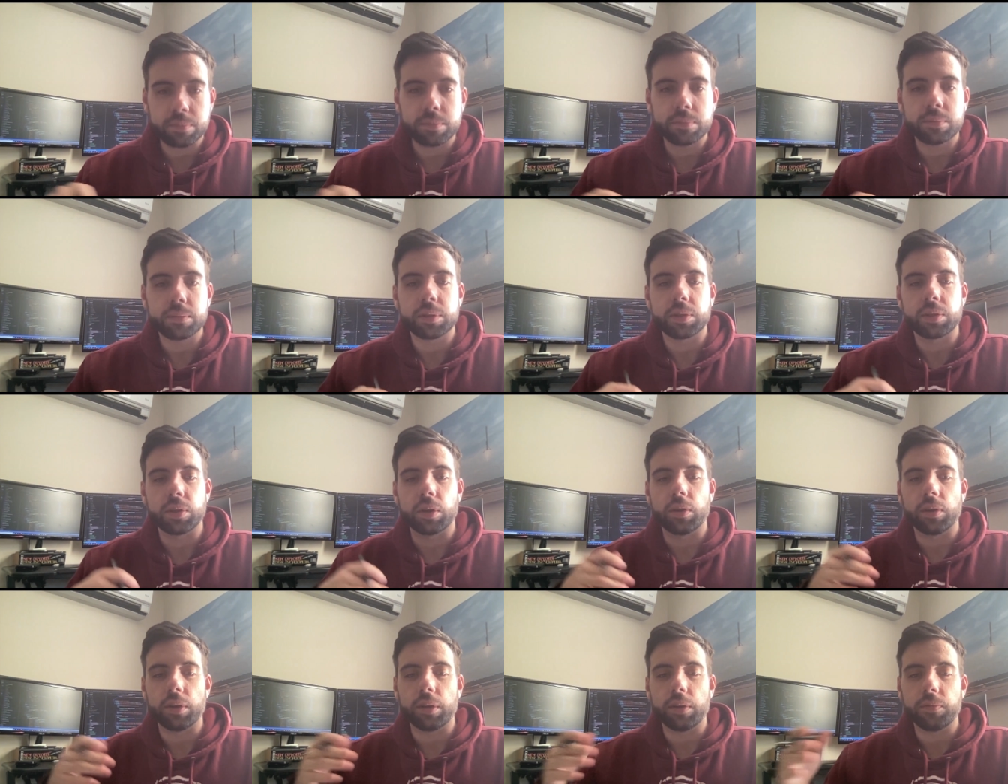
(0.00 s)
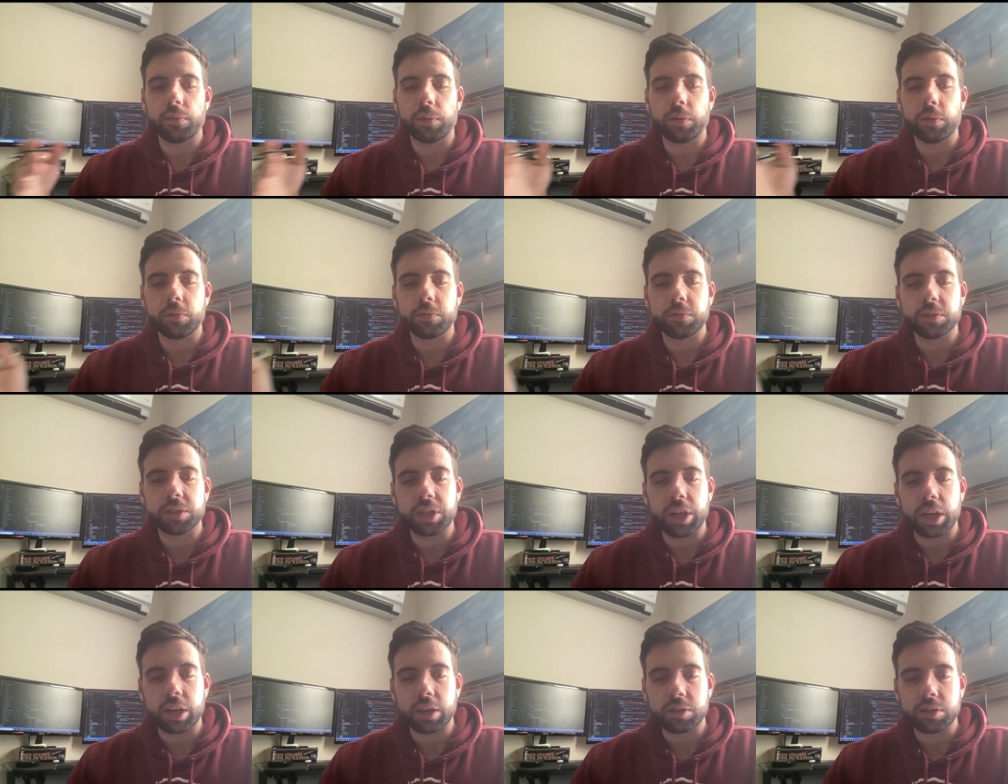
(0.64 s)
So if you've
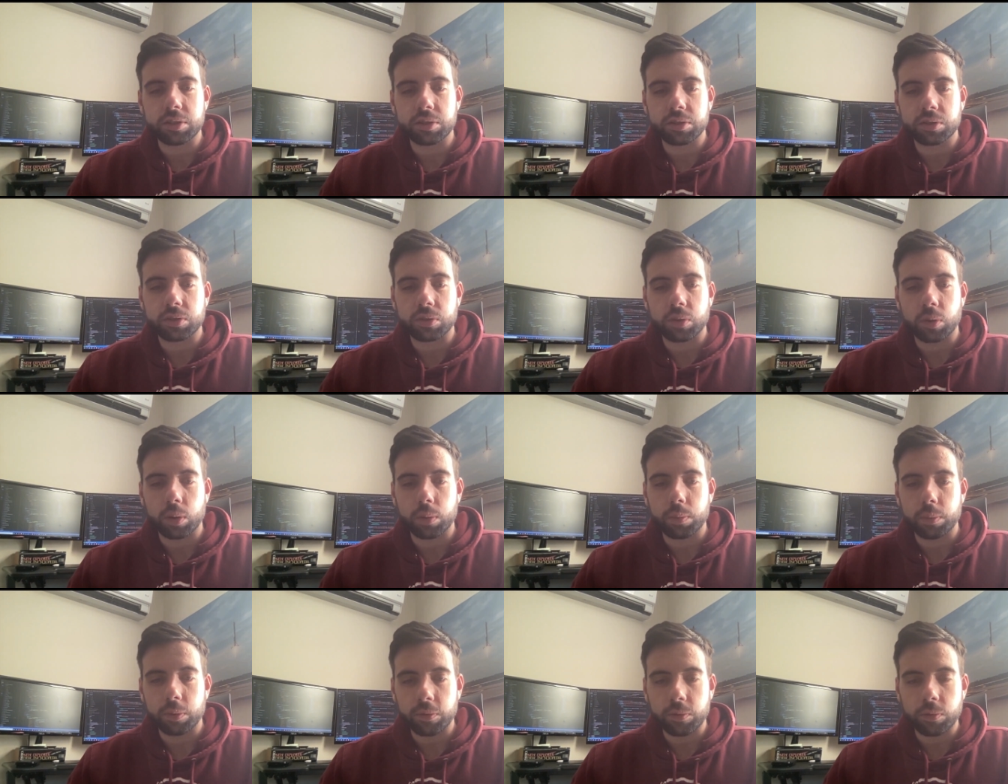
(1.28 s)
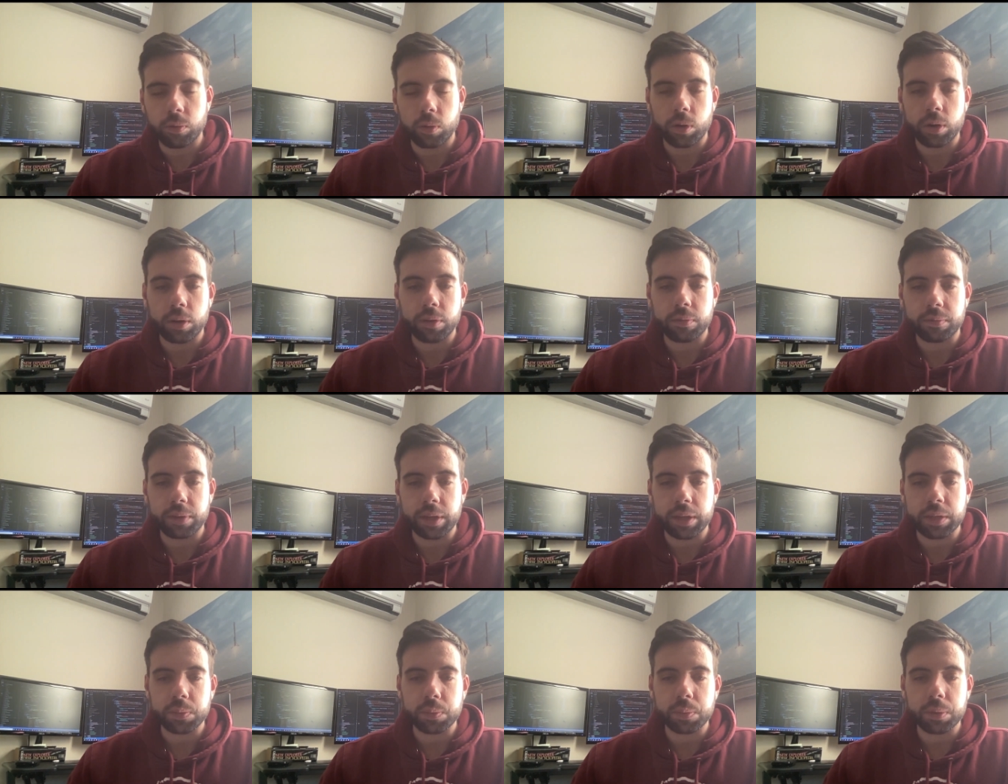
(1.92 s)
shared your store before to
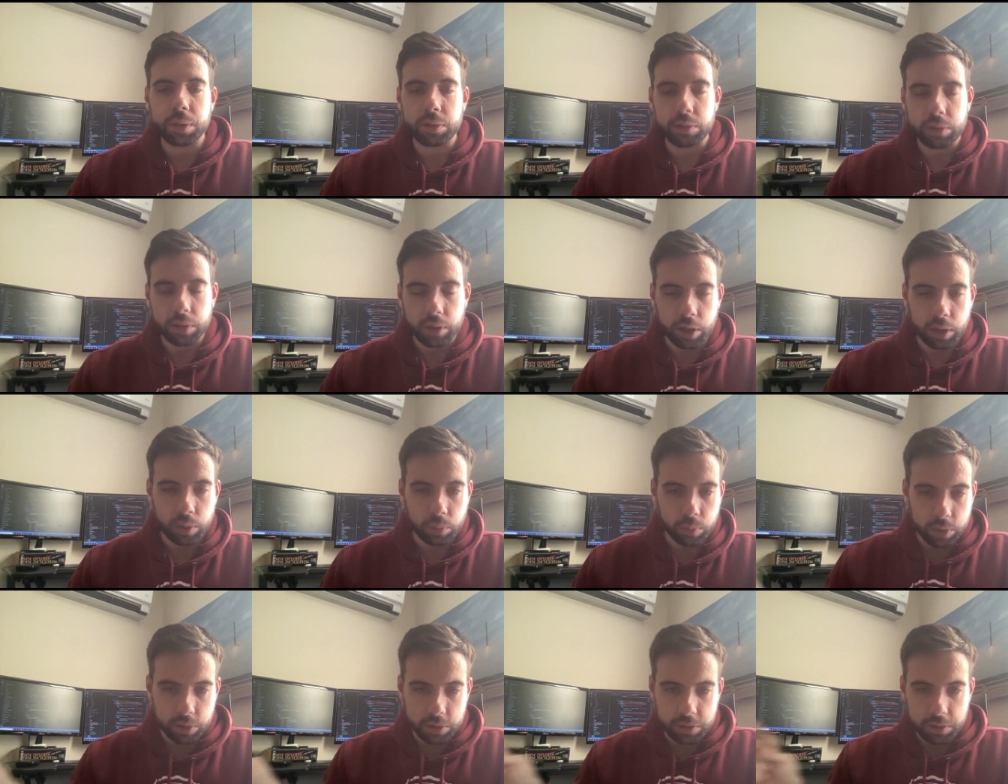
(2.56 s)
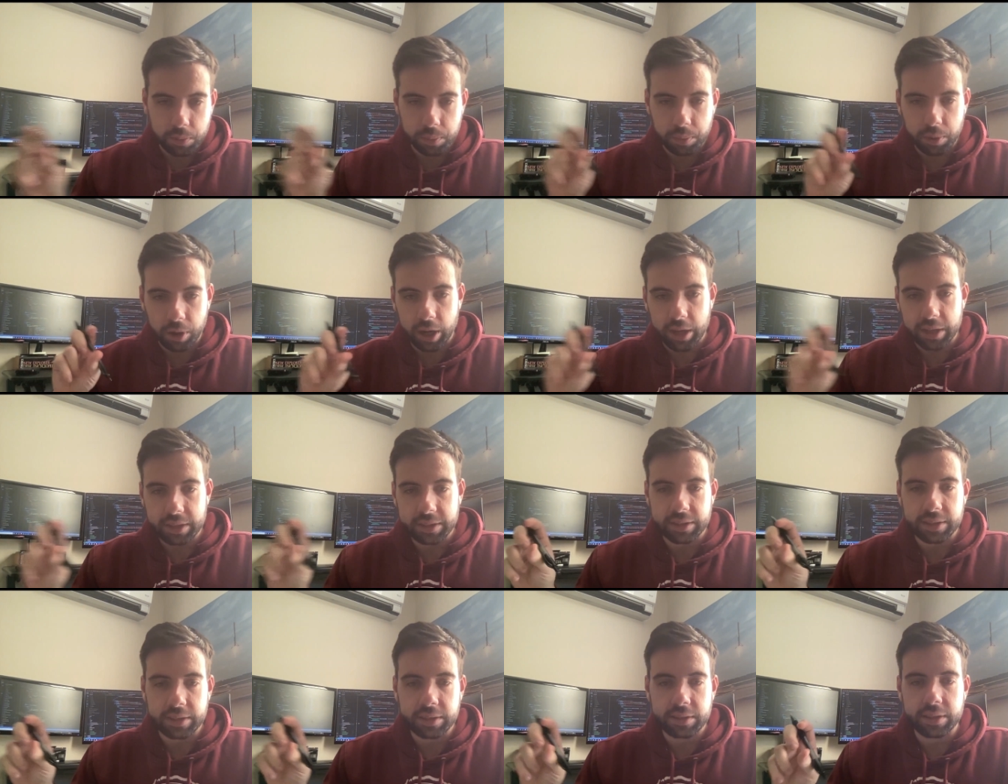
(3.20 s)
Facebook and were
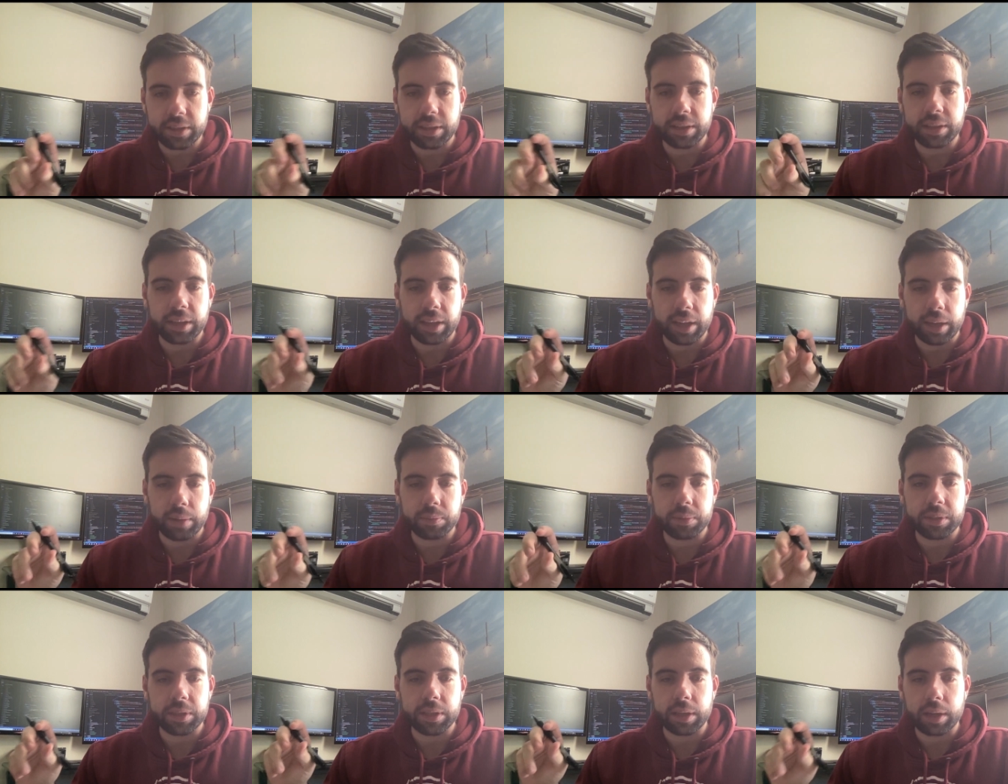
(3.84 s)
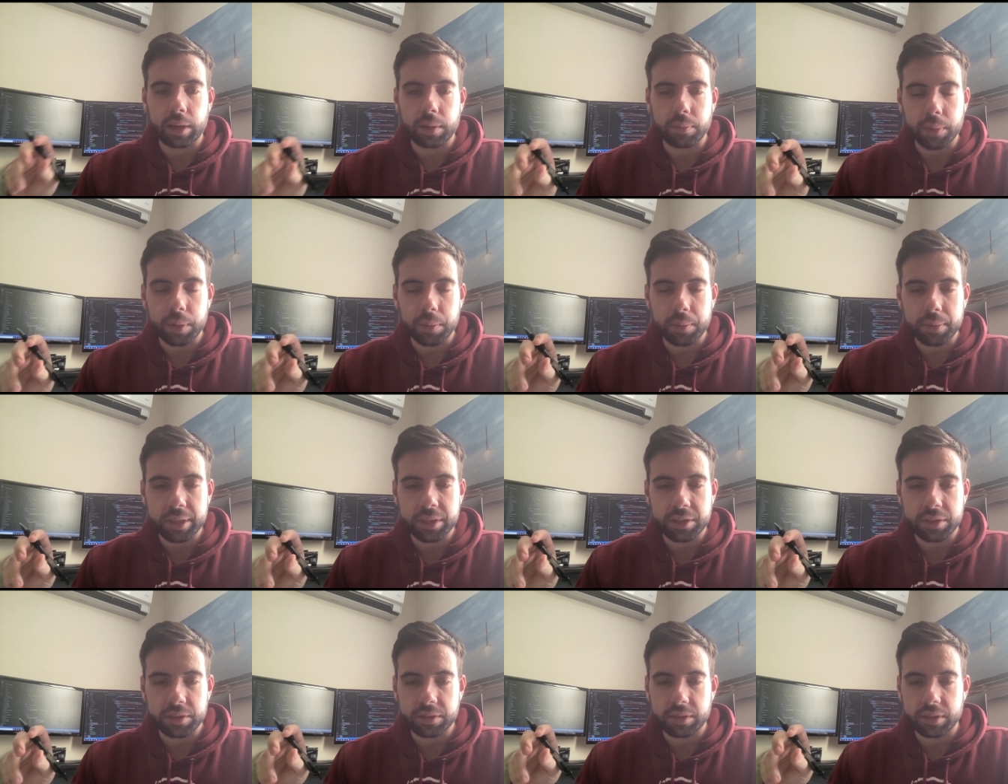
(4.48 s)
surprised to see the MCM
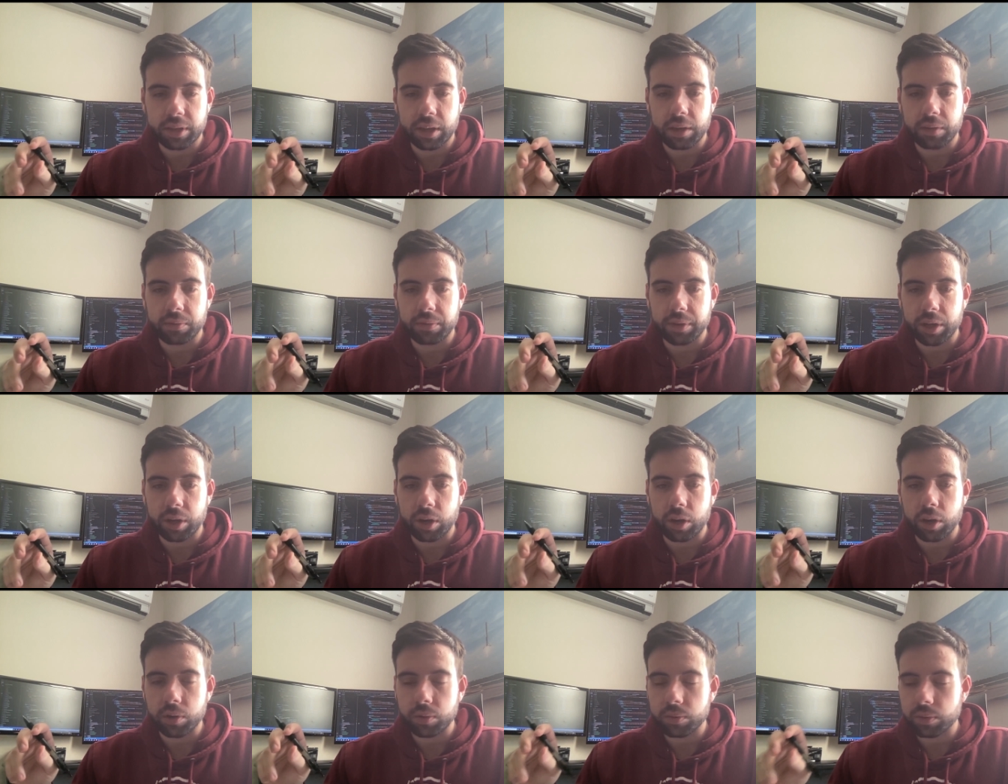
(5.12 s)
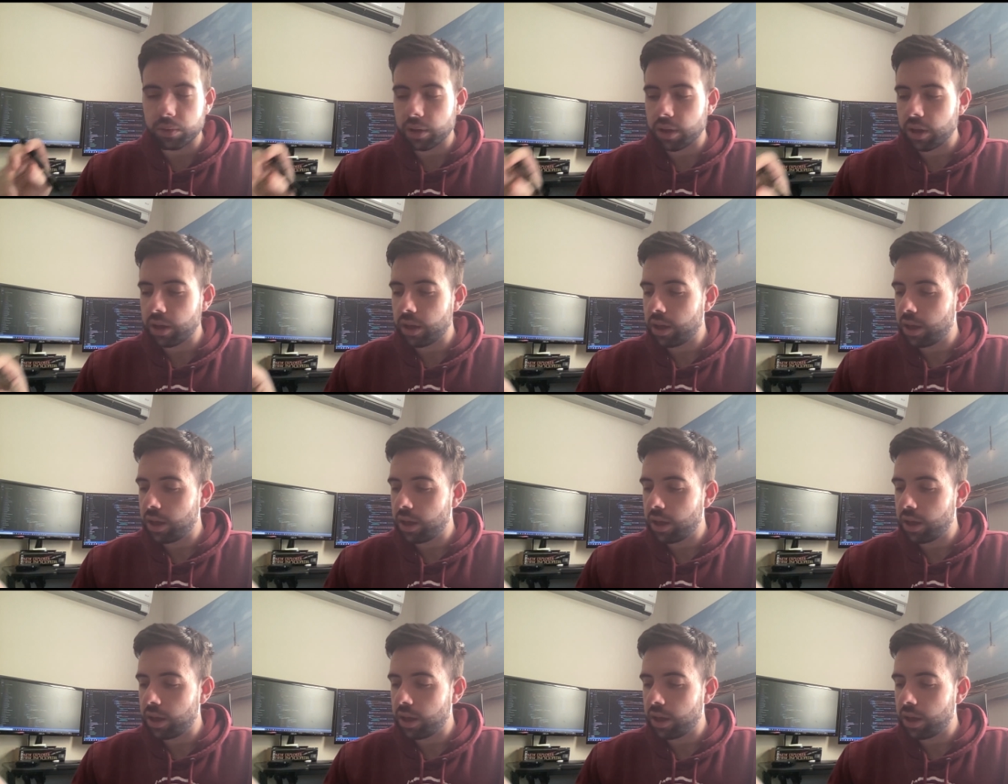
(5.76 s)
image instead of your own,